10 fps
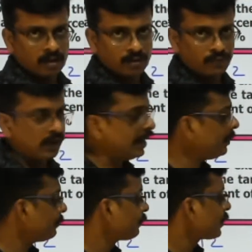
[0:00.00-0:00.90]

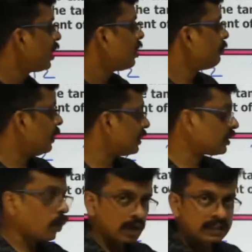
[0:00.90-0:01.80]
filling, but the
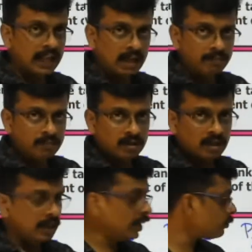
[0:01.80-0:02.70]
total time
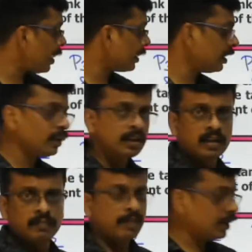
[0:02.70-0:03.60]
he is backing,
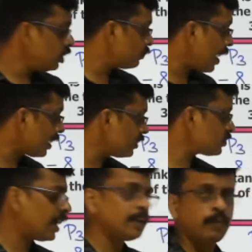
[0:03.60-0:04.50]
his back is
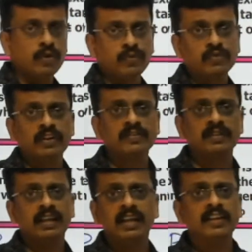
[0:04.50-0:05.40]
8.4, since
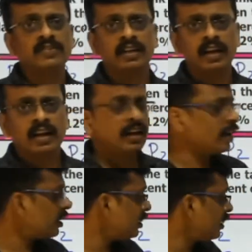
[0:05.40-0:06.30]
he is
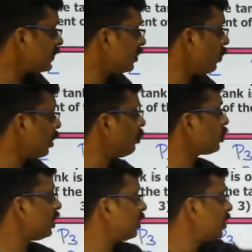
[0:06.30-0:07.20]
he doesn't know about
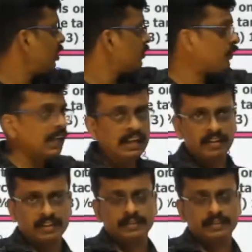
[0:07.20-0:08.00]
the failure.